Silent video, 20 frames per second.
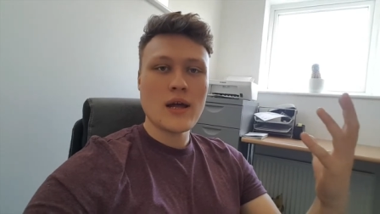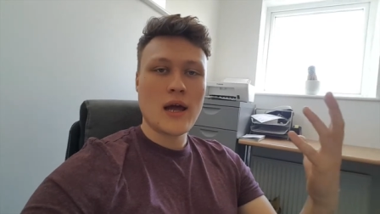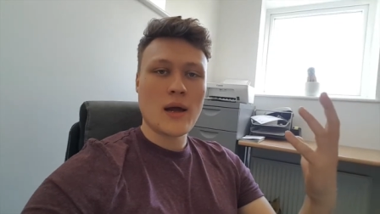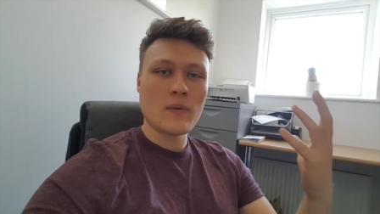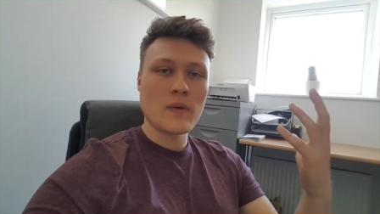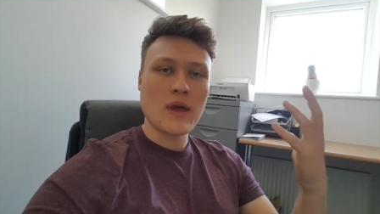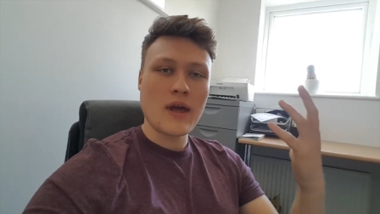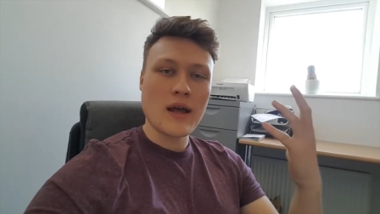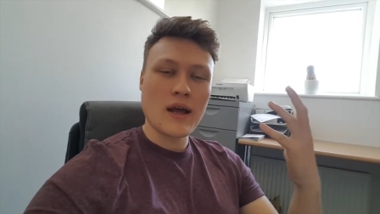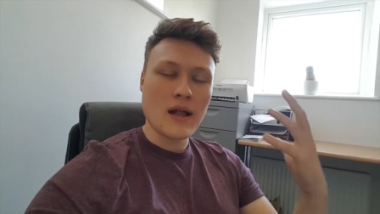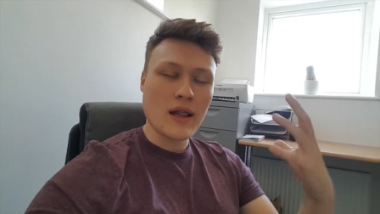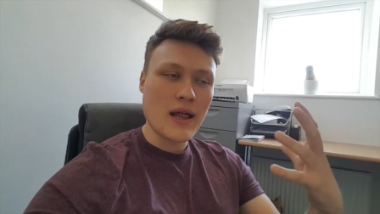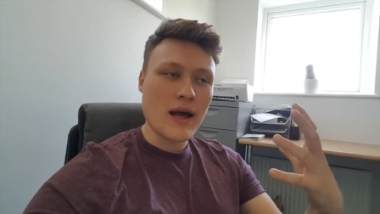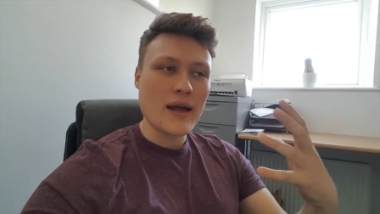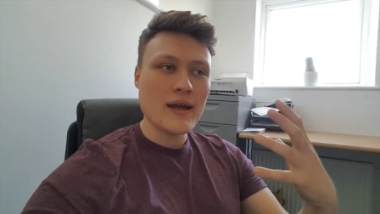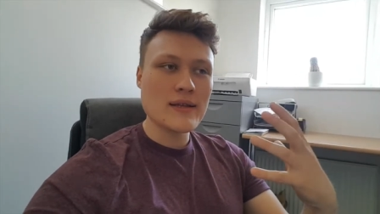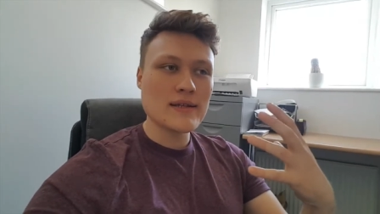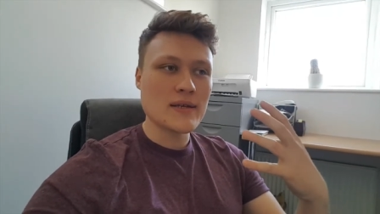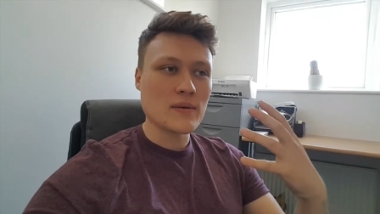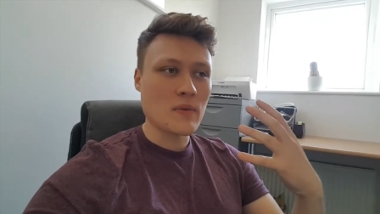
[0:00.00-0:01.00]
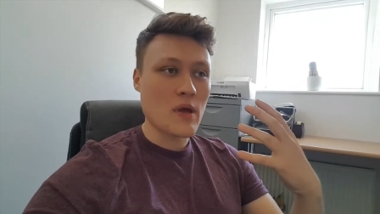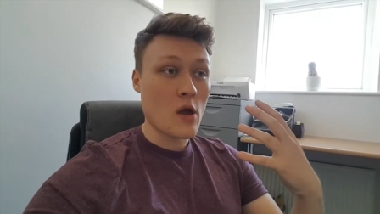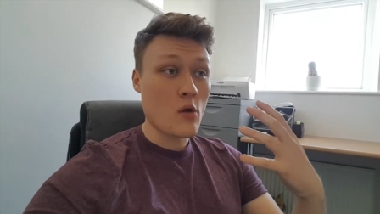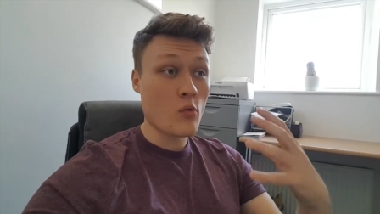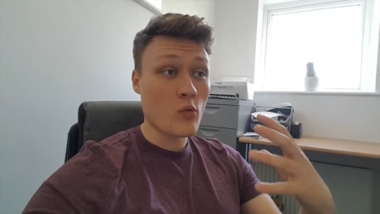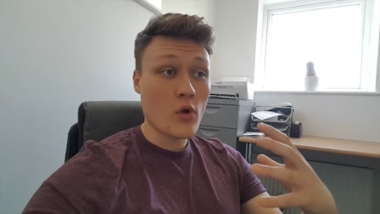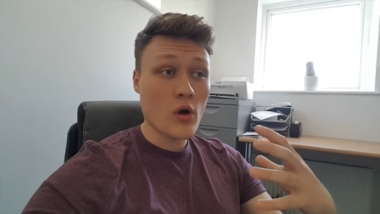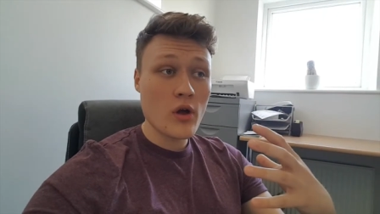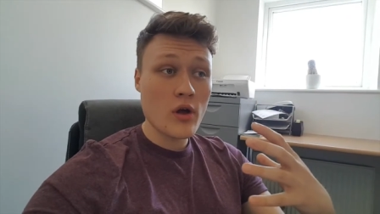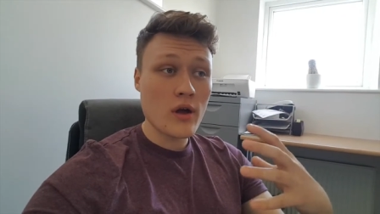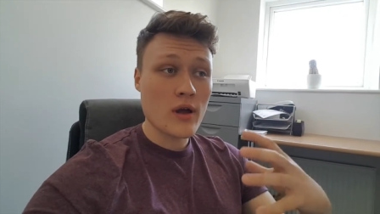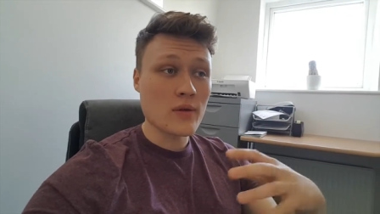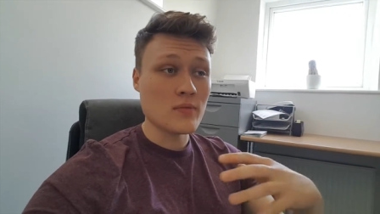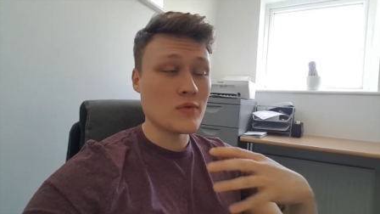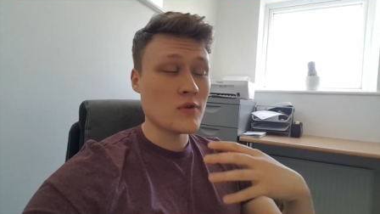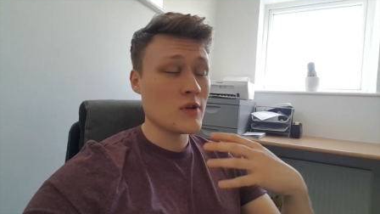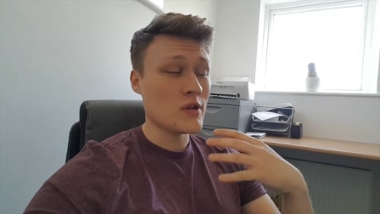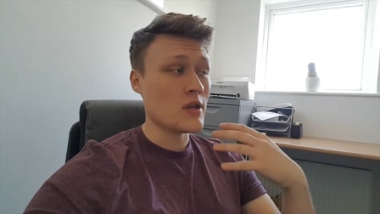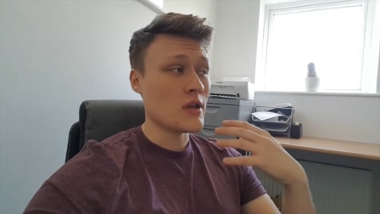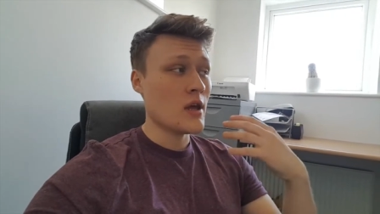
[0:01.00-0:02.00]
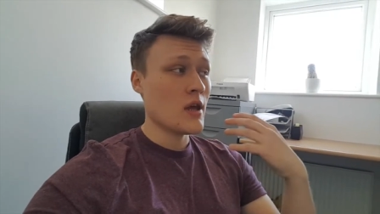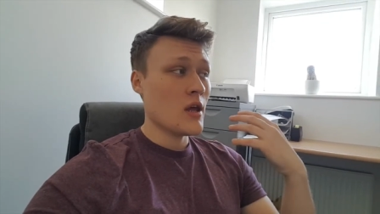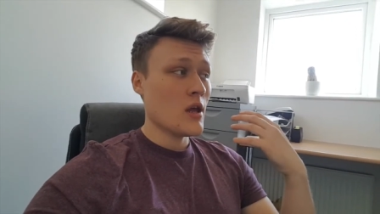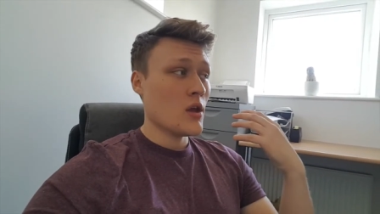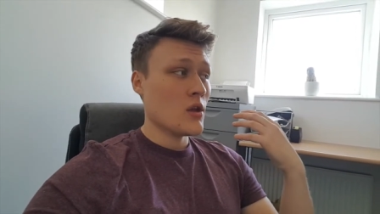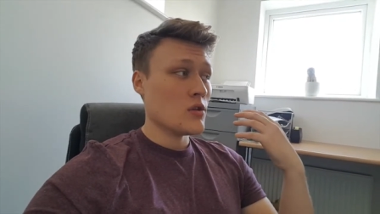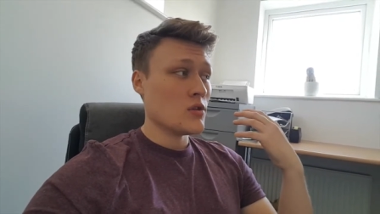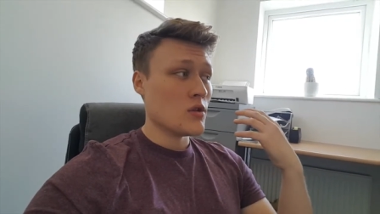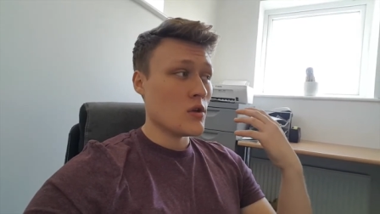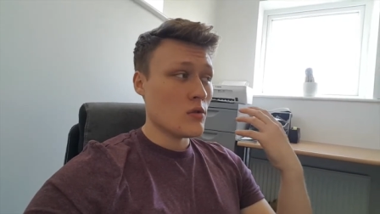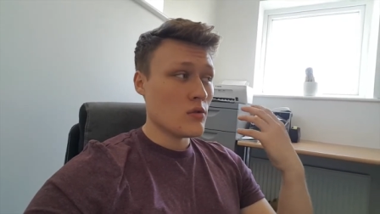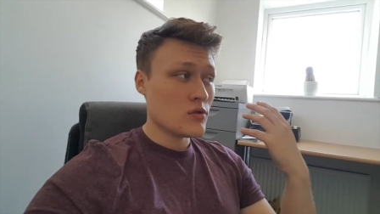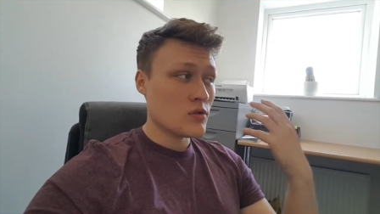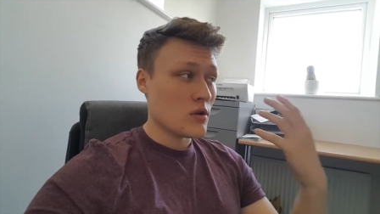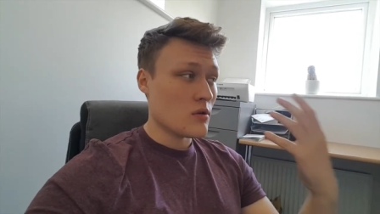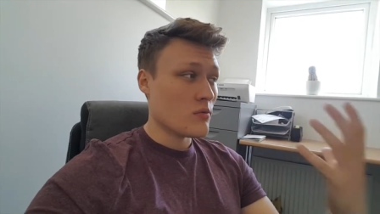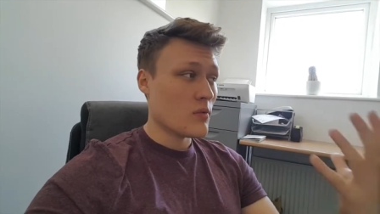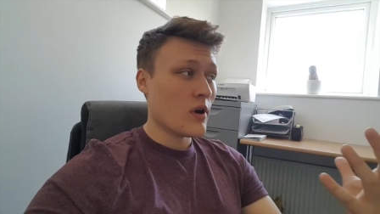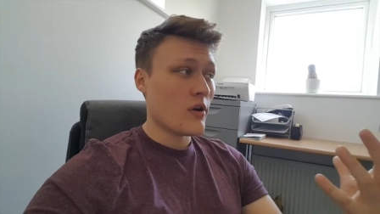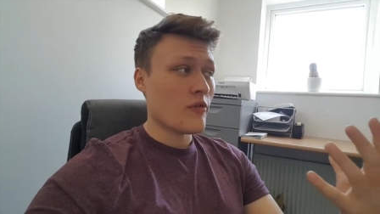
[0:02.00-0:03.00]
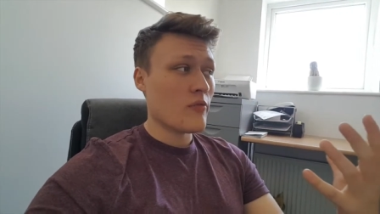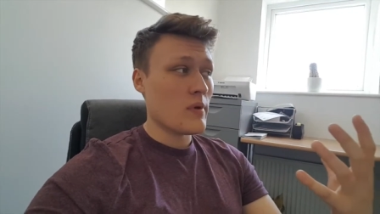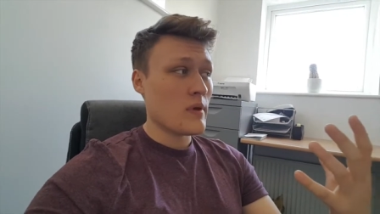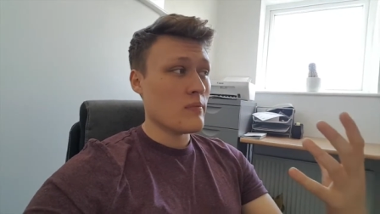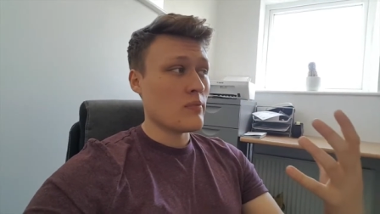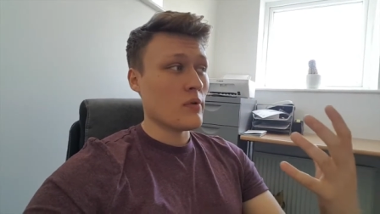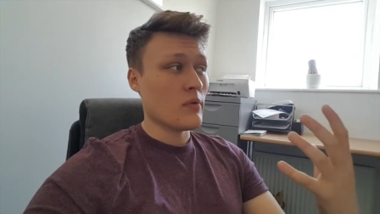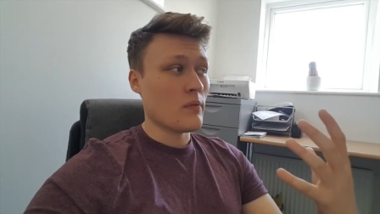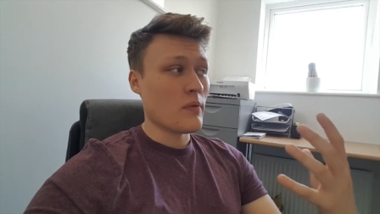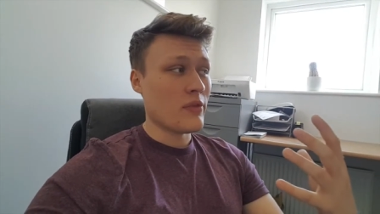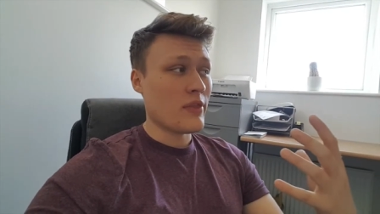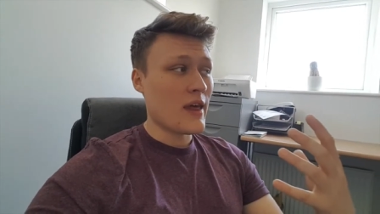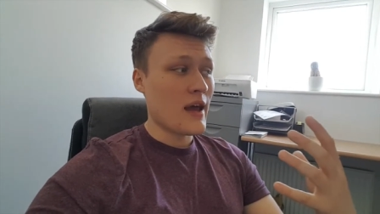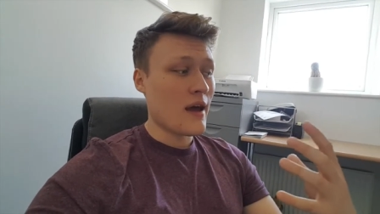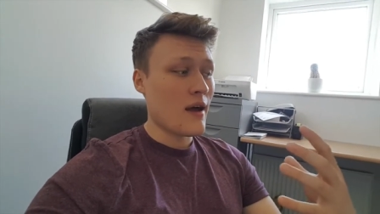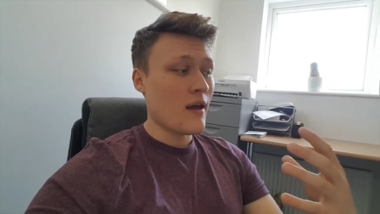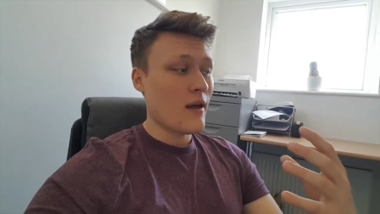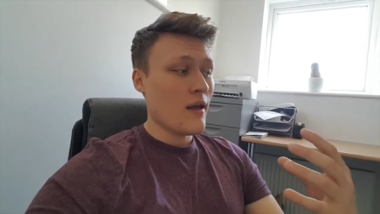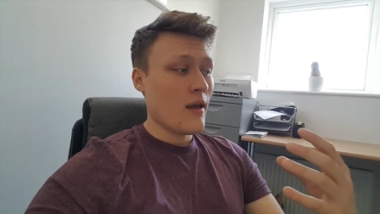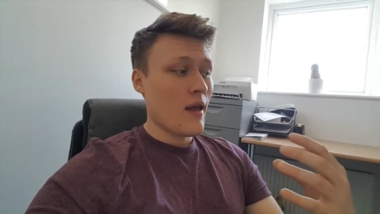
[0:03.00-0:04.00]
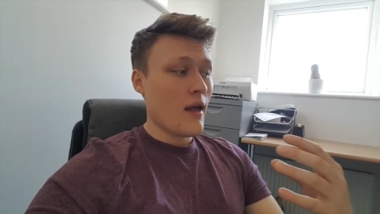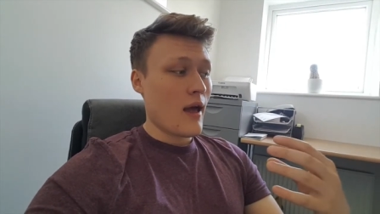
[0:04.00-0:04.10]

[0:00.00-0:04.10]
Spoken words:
I'm getting clients, I'm getting work, I'm doing work for people with that.